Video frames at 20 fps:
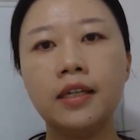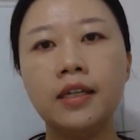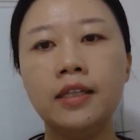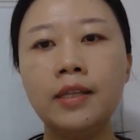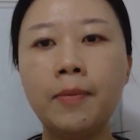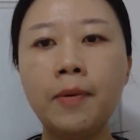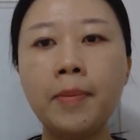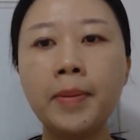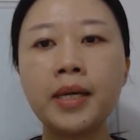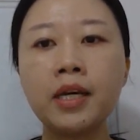The
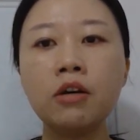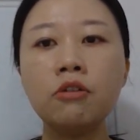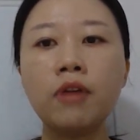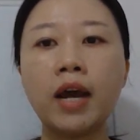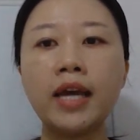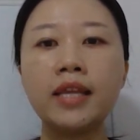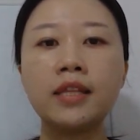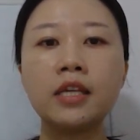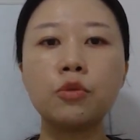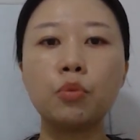biblical
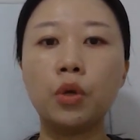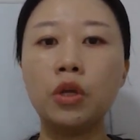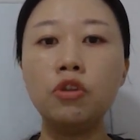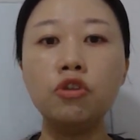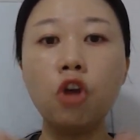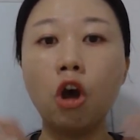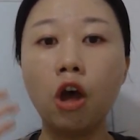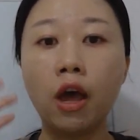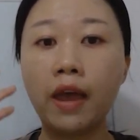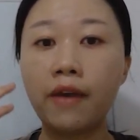writers would
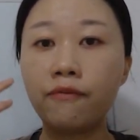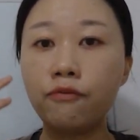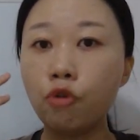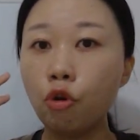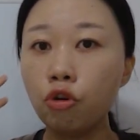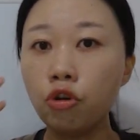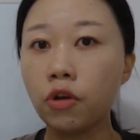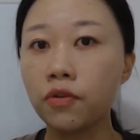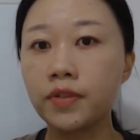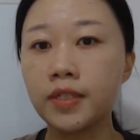not have
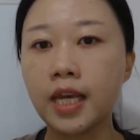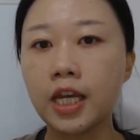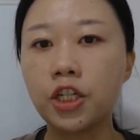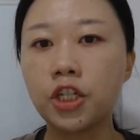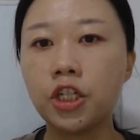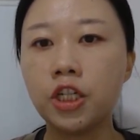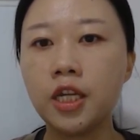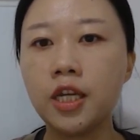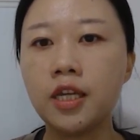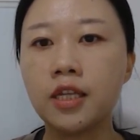known of
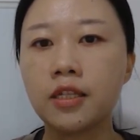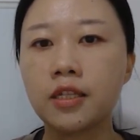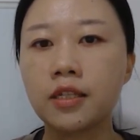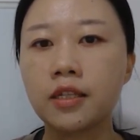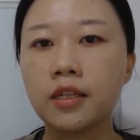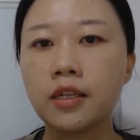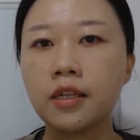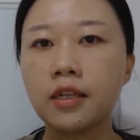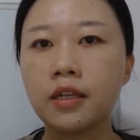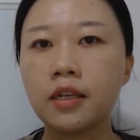such things.